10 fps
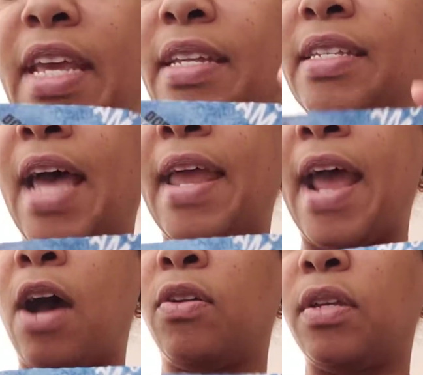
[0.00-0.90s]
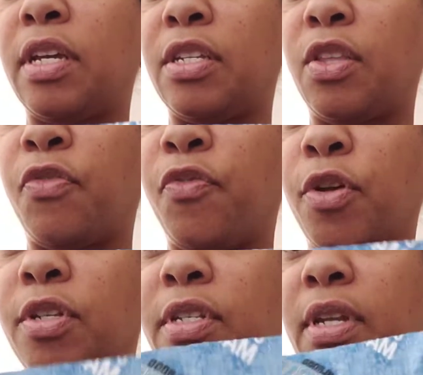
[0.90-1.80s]
inside out because the
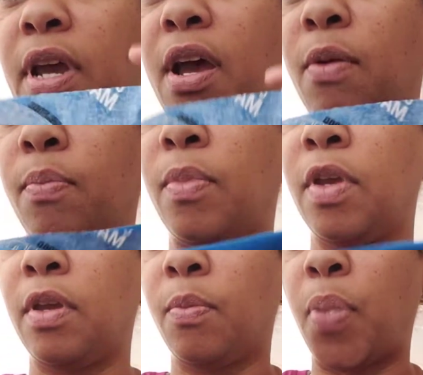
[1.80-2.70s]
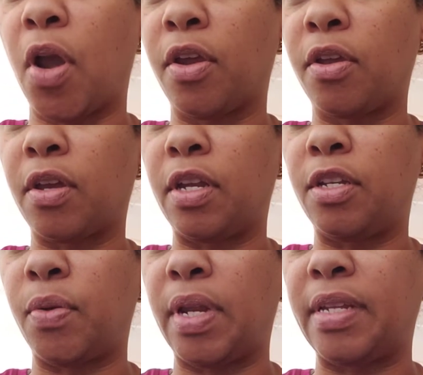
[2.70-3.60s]
first part you're going to
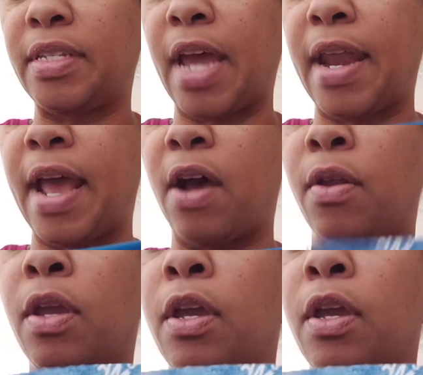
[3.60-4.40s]
do it inside out.